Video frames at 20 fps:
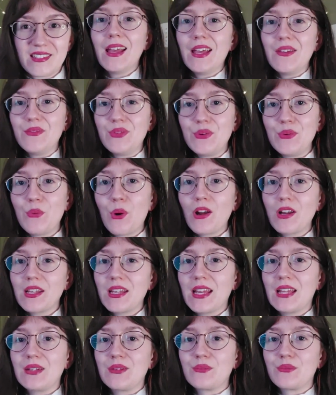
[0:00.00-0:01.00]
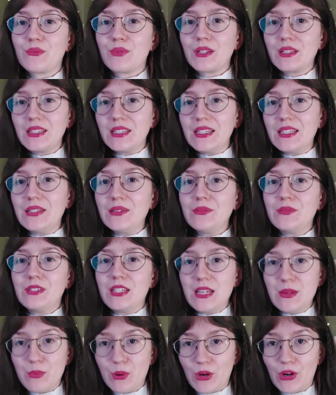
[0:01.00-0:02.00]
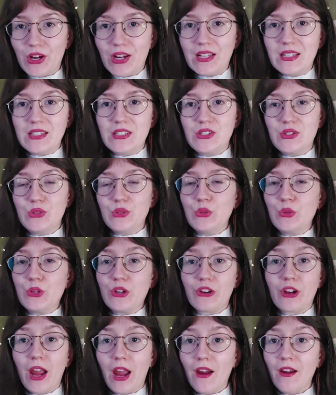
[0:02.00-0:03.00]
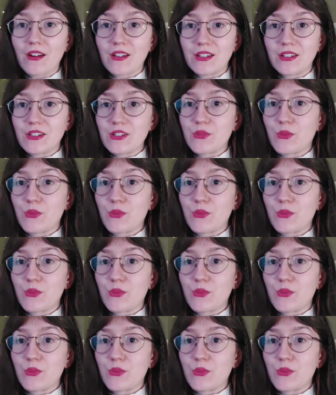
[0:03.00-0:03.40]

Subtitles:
If you want to get really deeper into your characters,